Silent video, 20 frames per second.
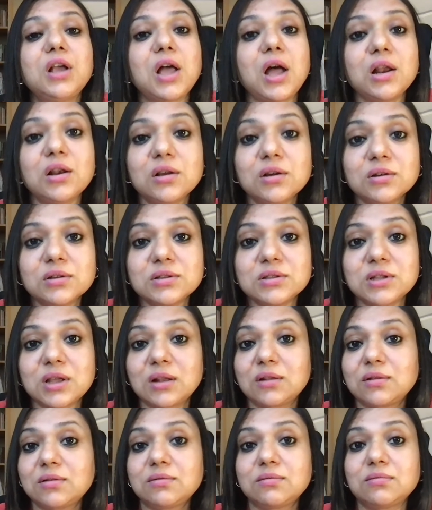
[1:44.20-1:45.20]
colors
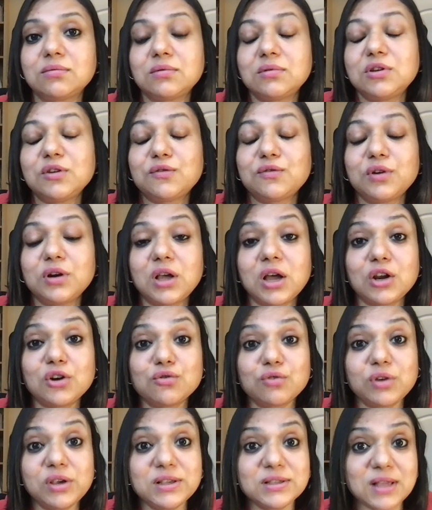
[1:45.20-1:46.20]
that different
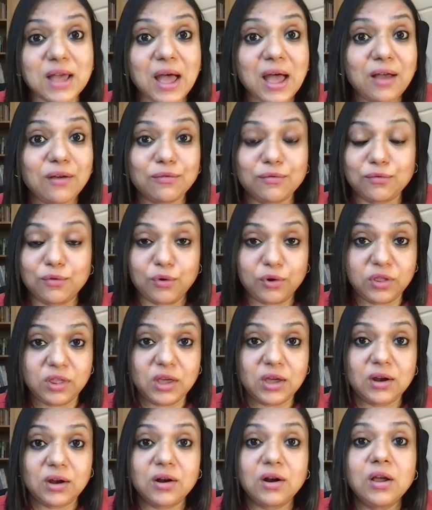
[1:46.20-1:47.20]
countries have for
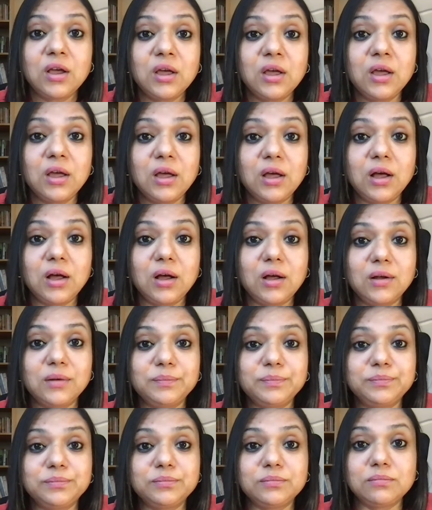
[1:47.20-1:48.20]
their
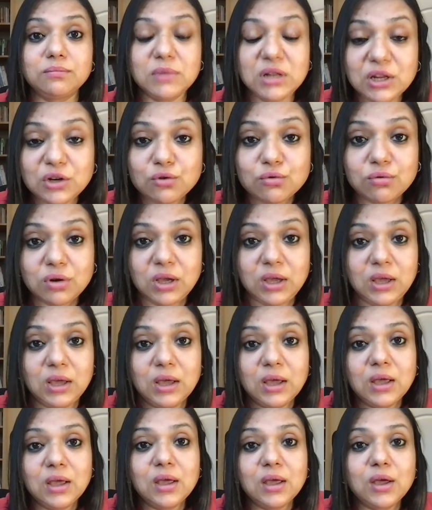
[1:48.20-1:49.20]
um, military,
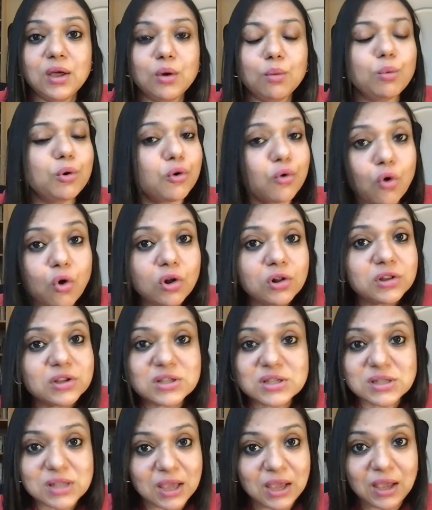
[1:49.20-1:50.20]
we're all the
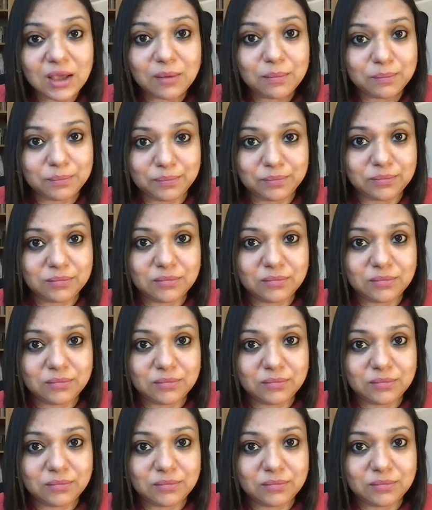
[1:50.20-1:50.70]
same.